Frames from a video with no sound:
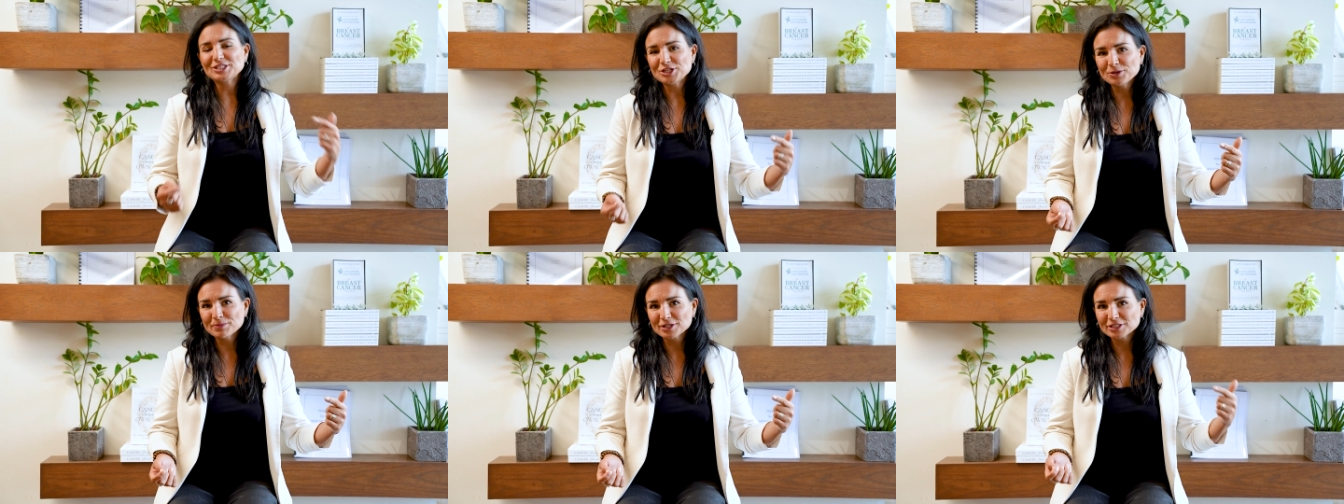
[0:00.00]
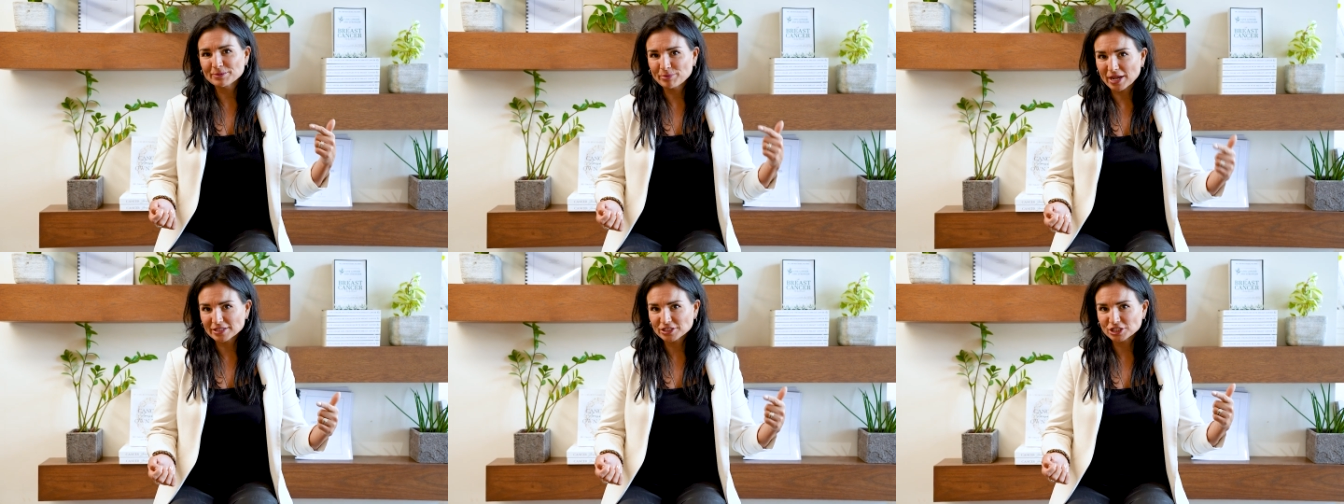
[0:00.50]
tumor
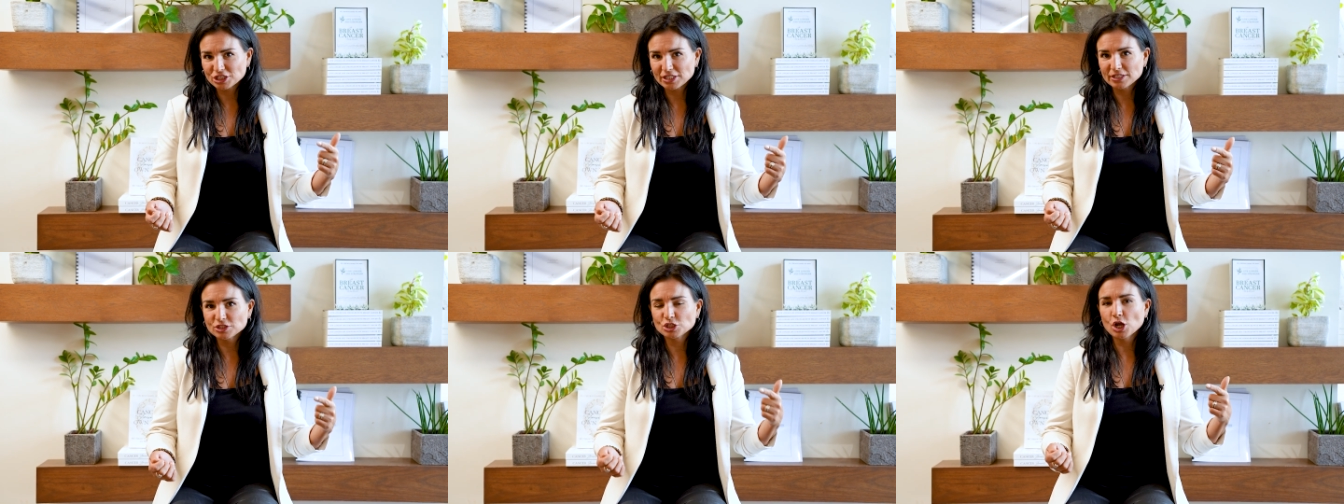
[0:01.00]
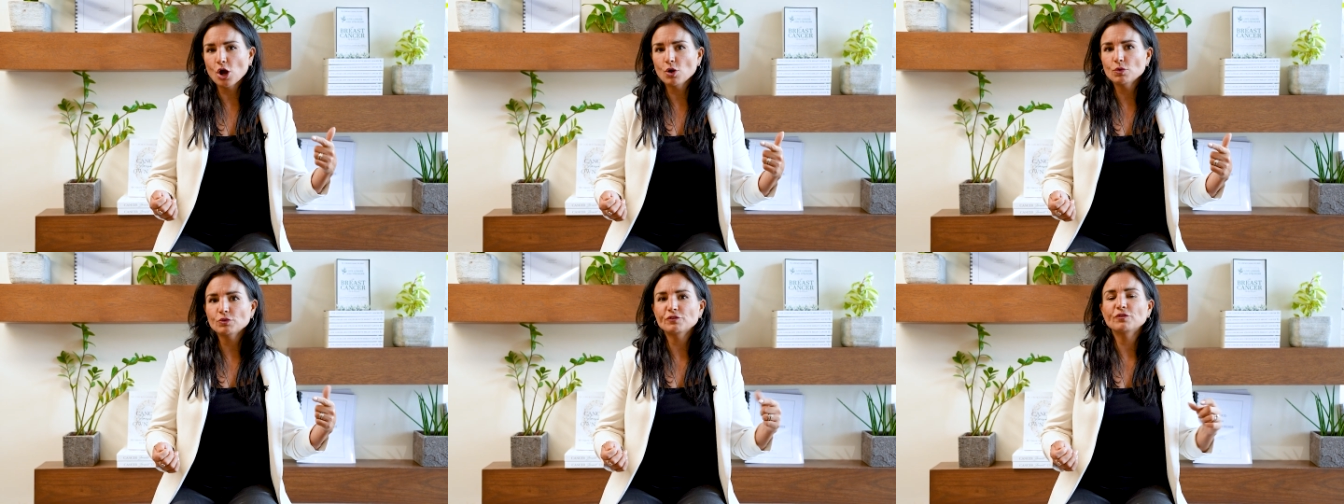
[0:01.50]
suppressor genes
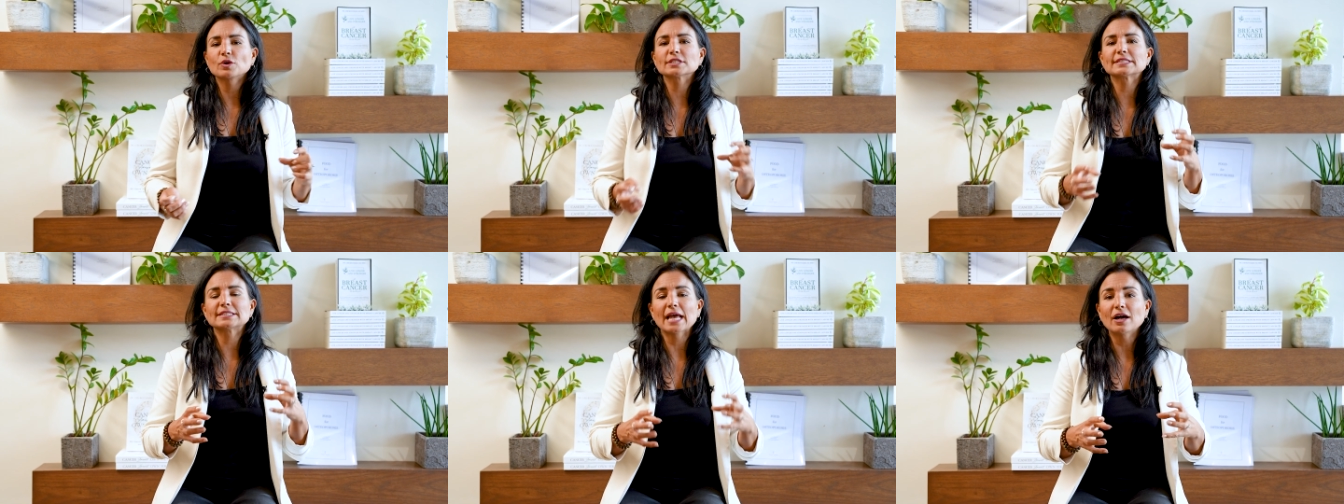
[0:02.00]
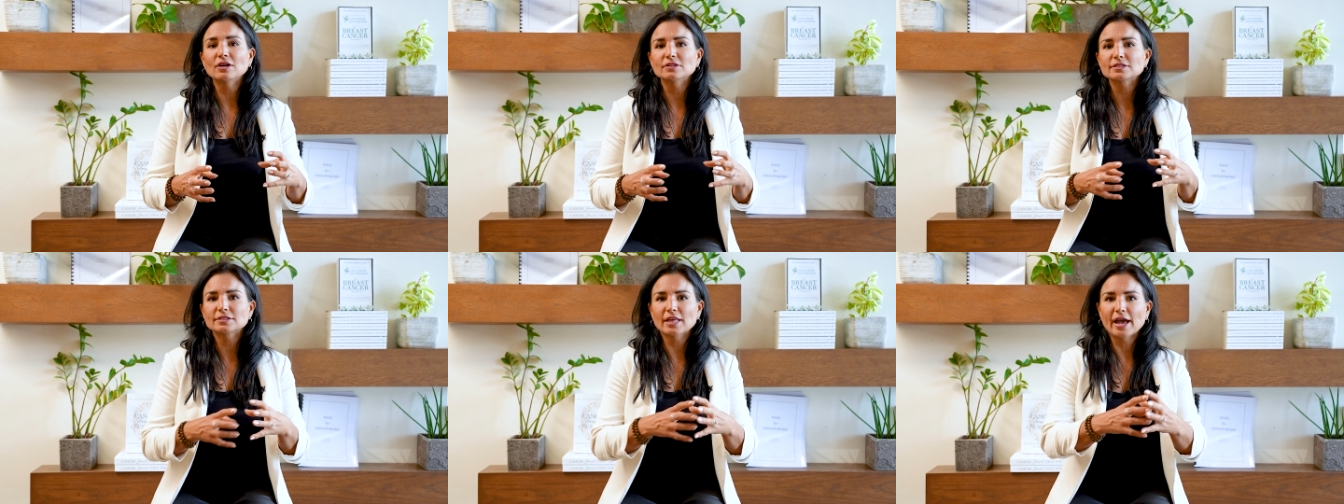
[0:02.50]
code for
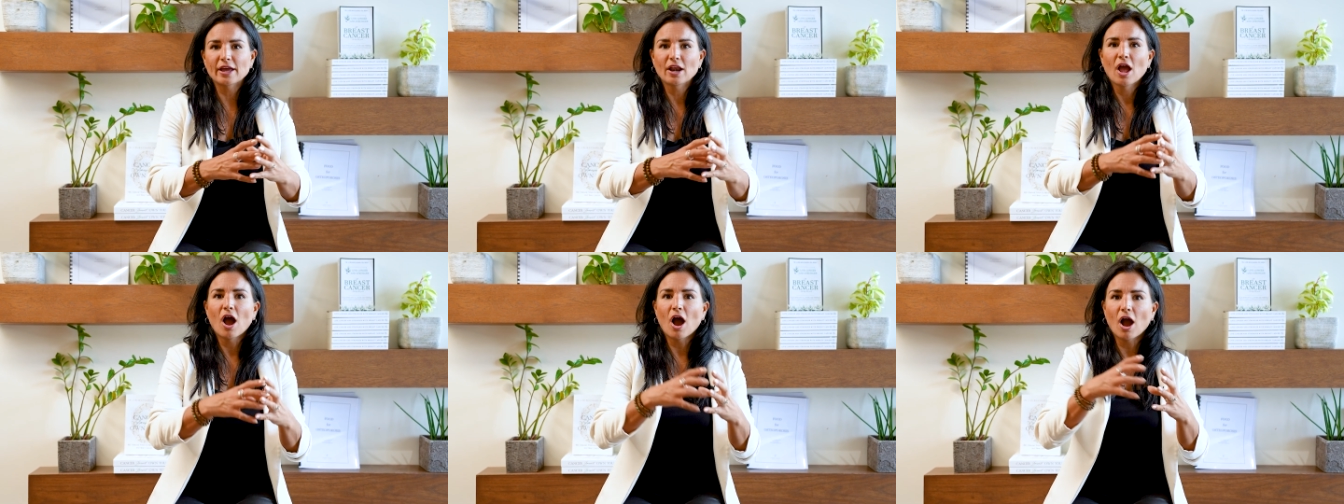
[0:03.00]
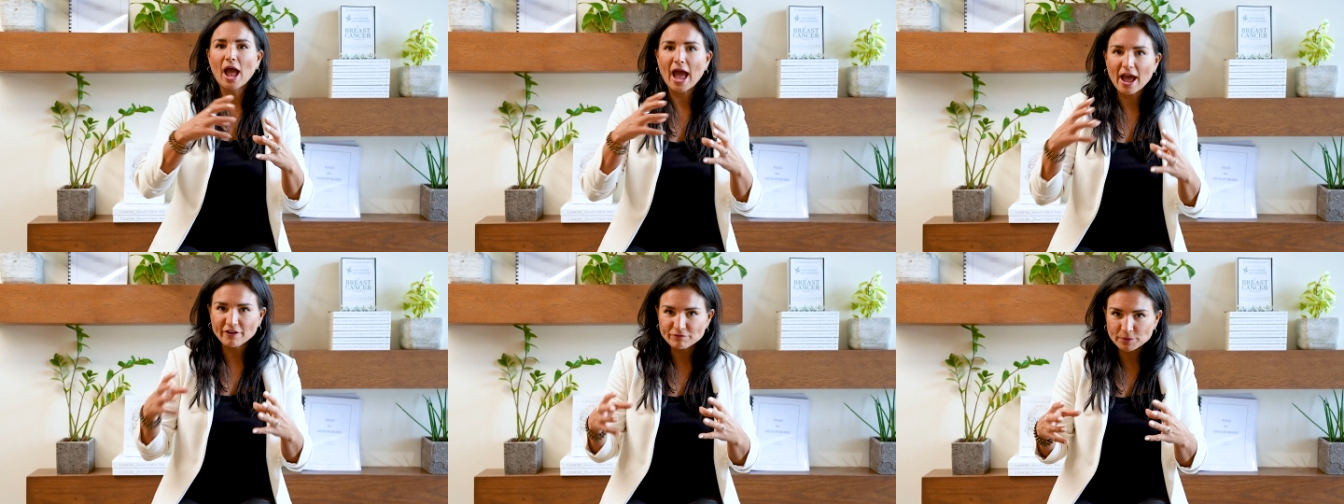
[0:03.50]
cells that have